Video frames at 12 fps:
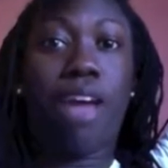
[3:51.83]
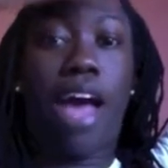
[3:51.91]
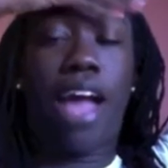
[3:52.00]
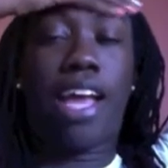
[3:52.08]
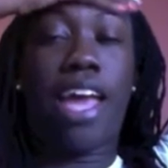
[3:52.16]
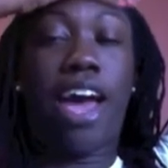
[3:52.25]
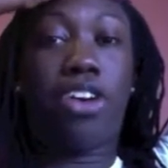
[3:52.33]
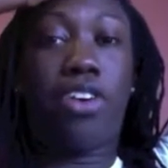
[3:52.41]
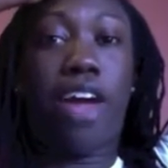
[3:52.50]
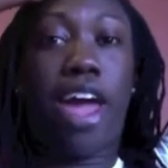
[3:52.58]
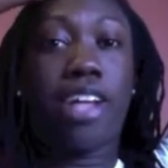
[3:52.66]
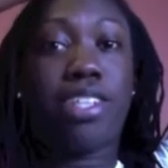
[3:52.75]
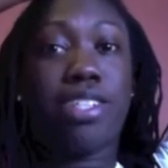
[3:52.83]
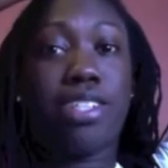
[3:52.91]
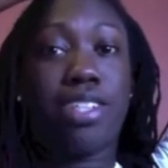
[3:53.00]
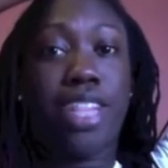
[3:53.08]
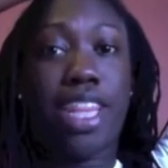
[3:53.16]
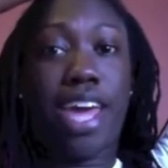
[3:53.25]
I counteract
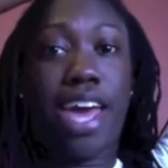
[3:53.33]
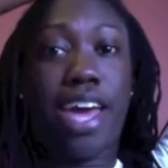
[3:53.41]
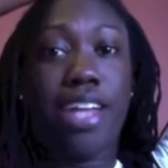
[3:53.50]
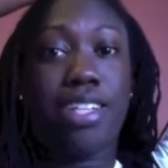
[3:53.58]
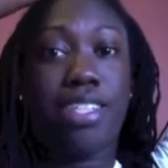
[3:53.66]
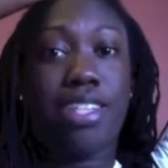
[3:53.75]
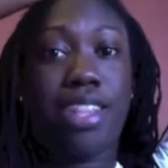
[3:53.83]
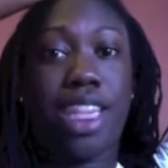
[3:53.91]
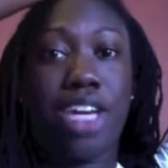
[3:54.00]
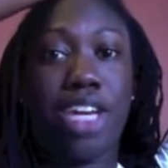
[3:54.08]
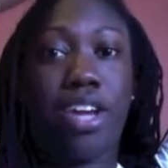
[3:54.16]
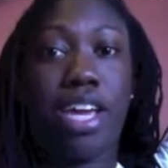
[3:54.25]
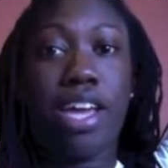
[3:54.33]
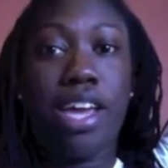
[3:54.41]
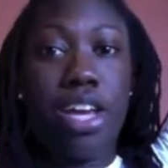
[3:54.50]
that theory.